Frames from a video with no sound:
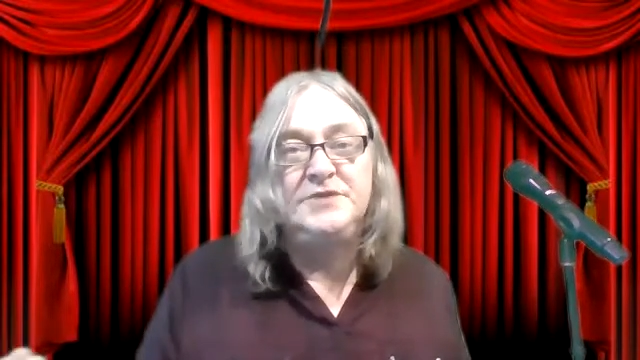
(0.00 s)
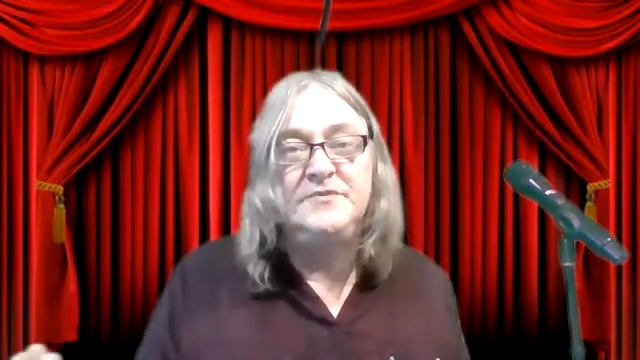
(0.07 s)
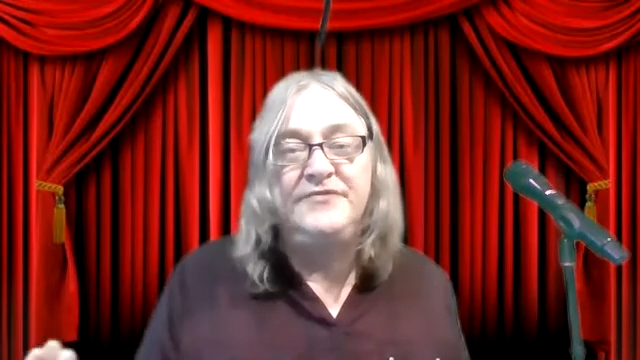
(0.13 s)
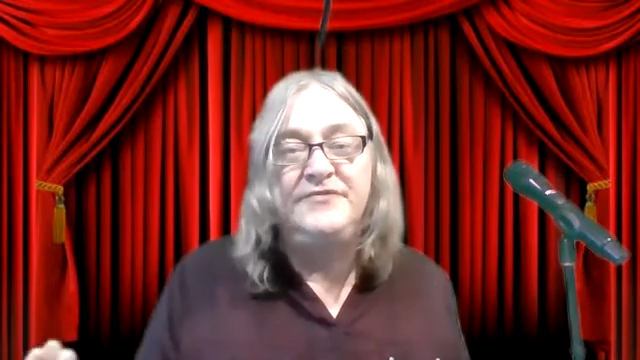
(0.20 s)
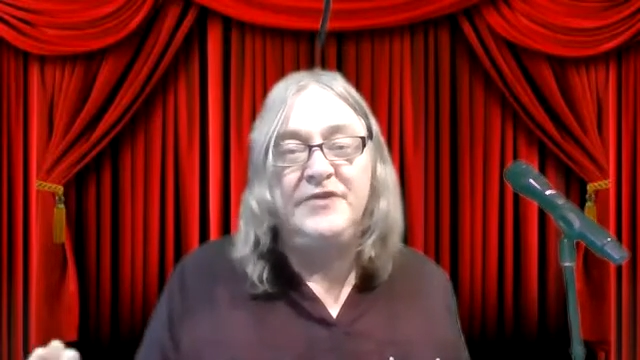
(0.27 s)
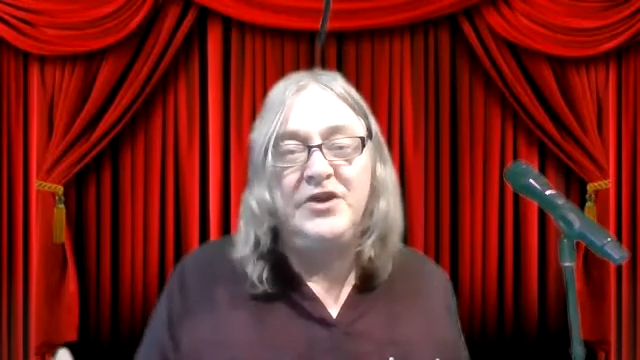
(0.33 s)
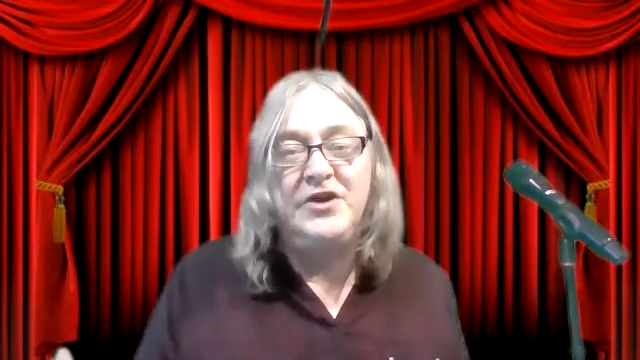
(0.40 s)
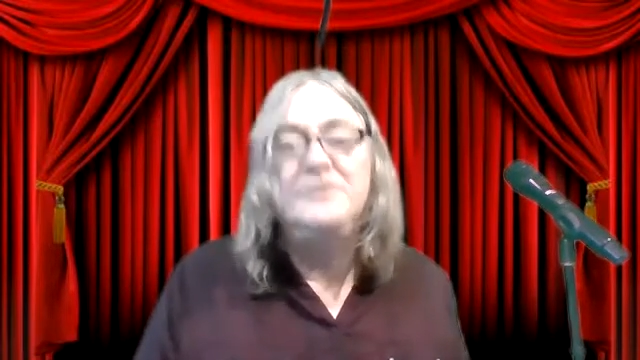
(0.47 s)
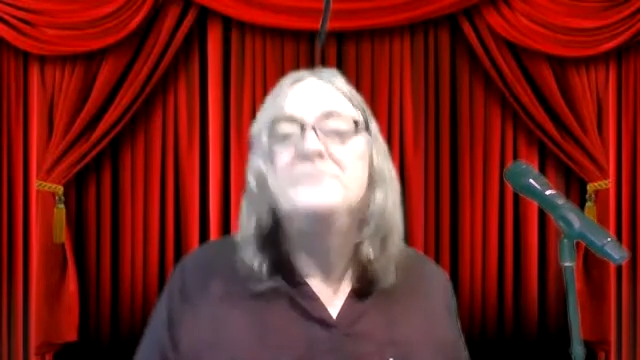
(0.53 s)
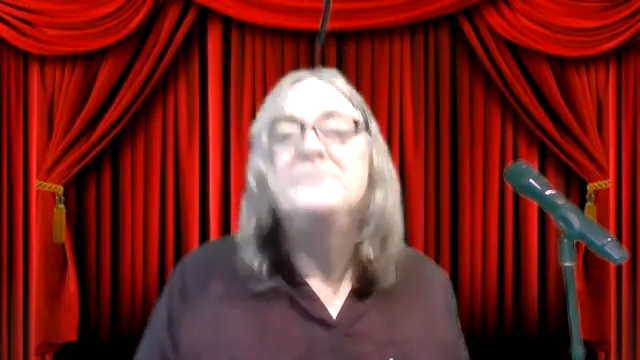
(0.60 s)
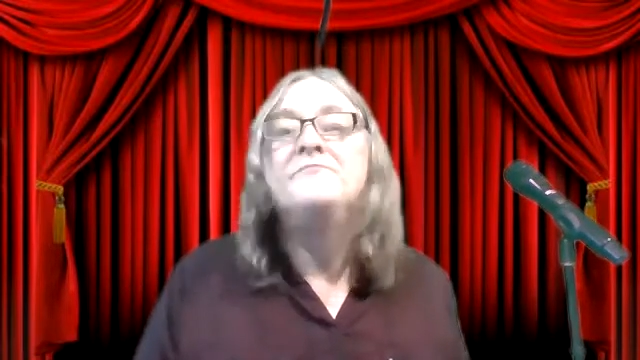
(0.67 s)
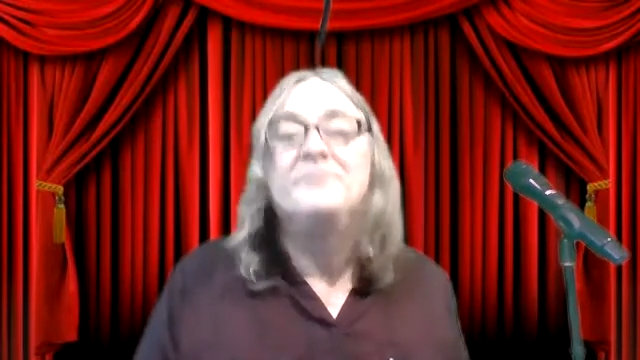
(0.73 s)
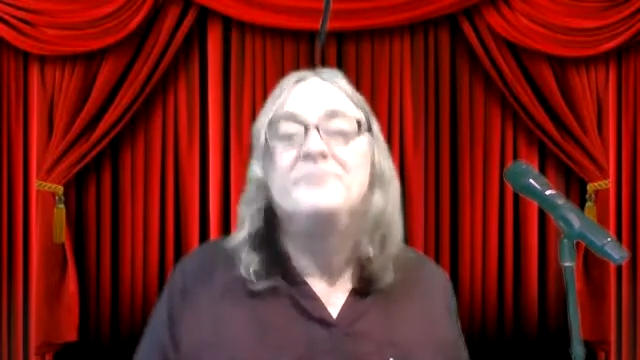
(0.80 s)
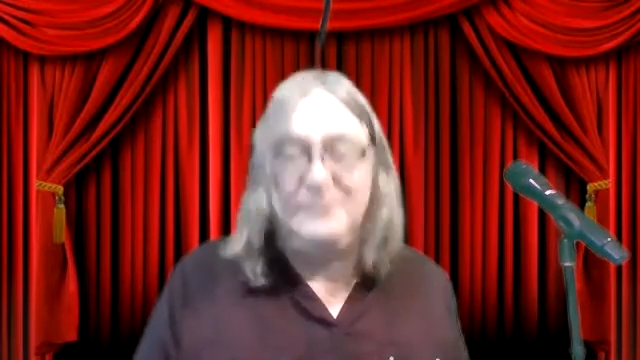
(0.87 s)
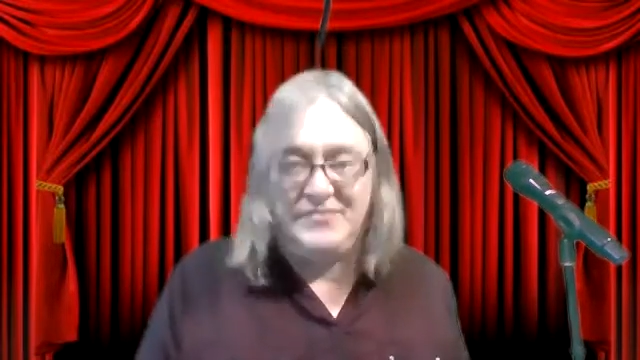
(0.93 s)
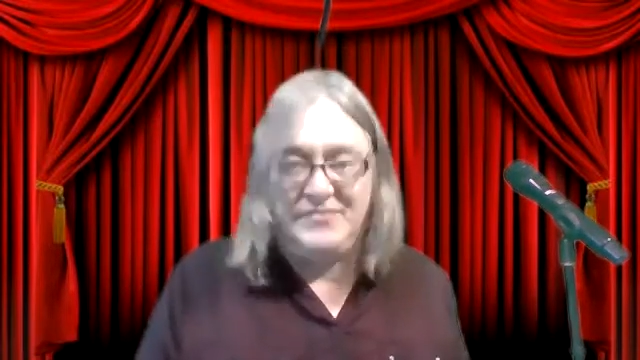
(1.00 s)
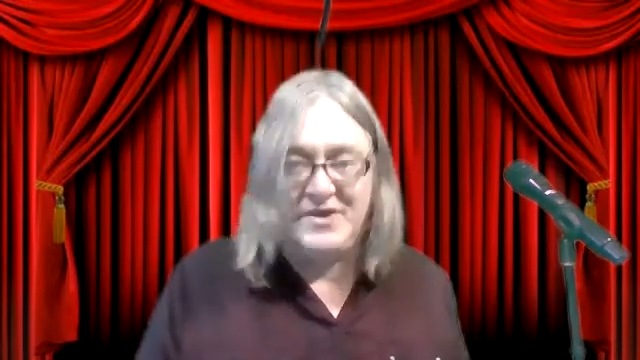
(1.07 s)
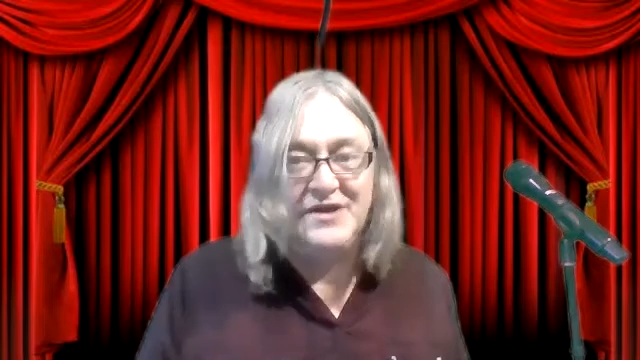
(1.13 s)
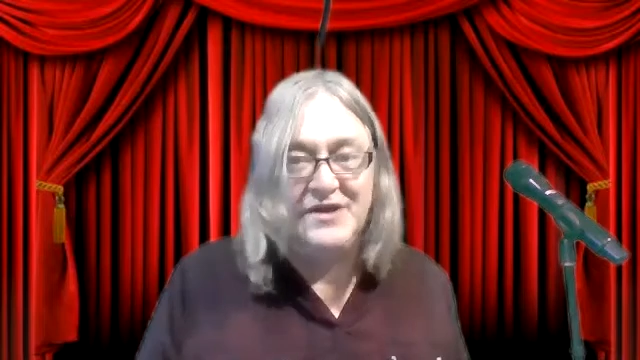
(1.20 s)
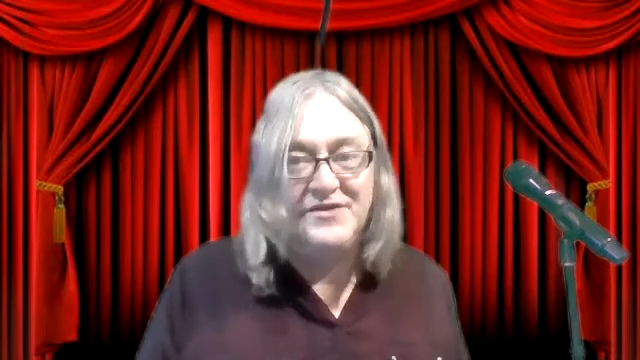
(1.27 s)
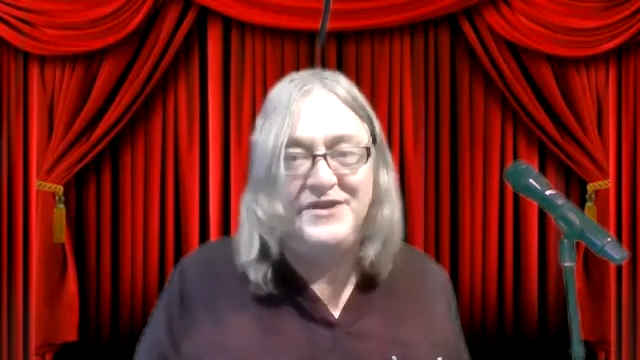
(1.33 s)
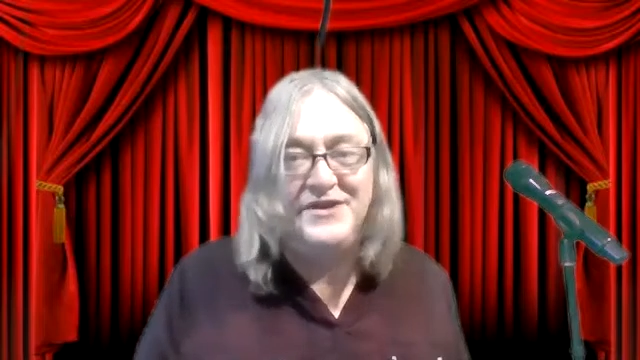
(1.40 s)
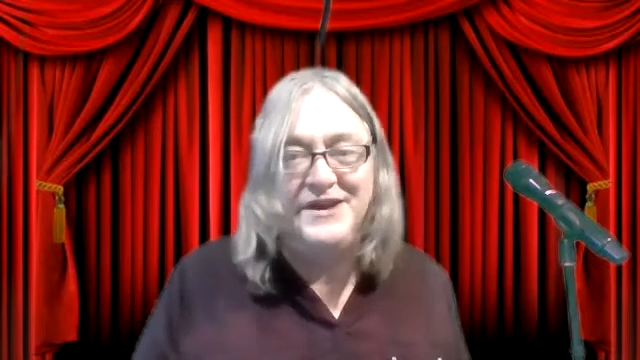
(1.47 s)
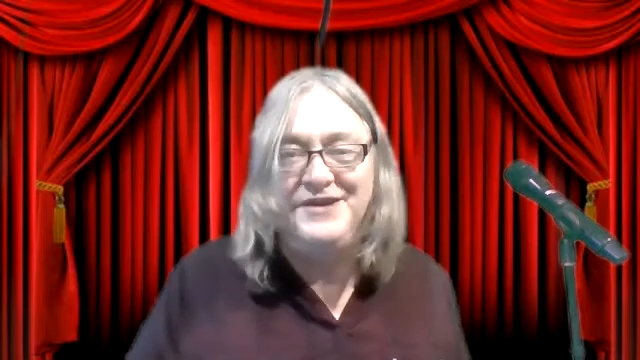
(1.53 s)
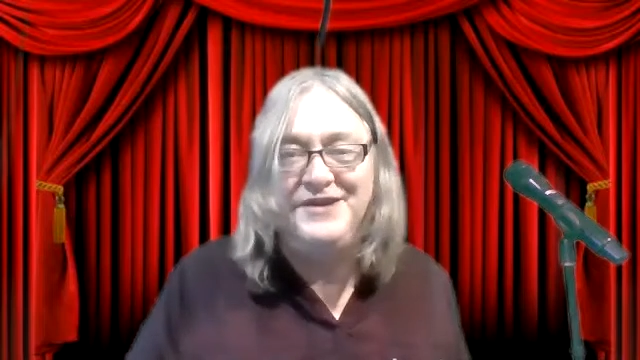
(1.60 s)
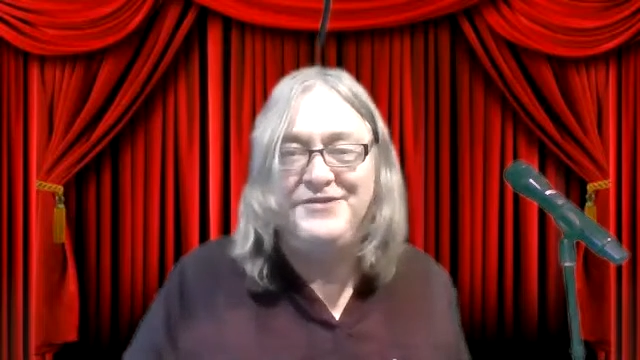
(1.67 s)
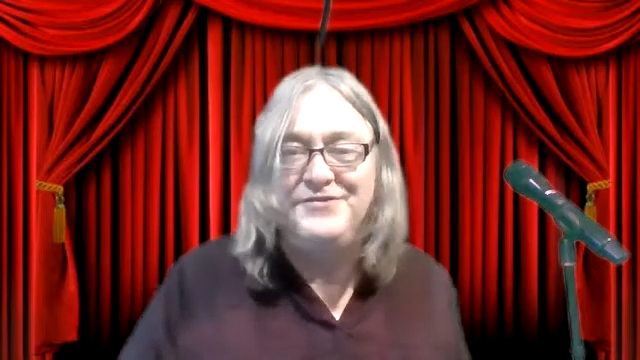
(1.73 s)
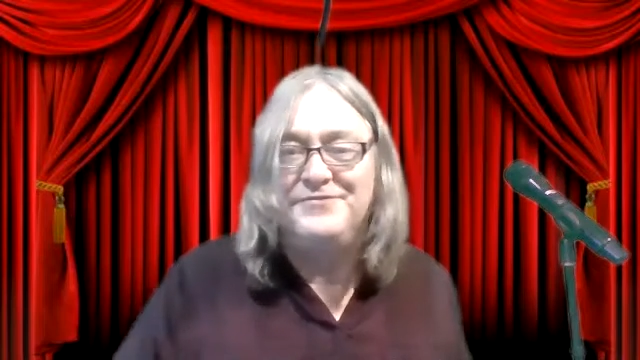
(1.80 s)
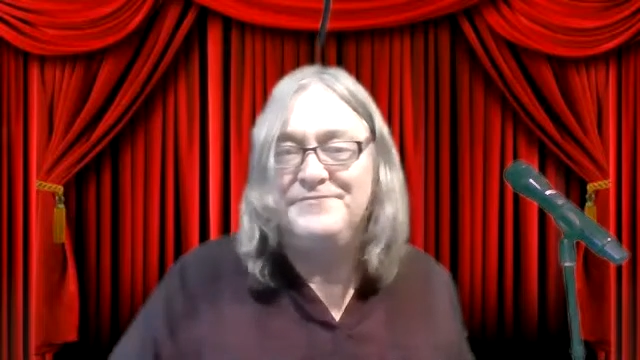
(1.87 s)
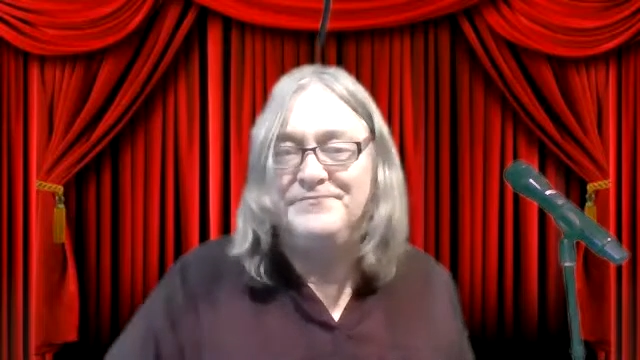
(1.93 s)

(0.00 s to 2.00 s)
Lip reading: a follow. Thank you.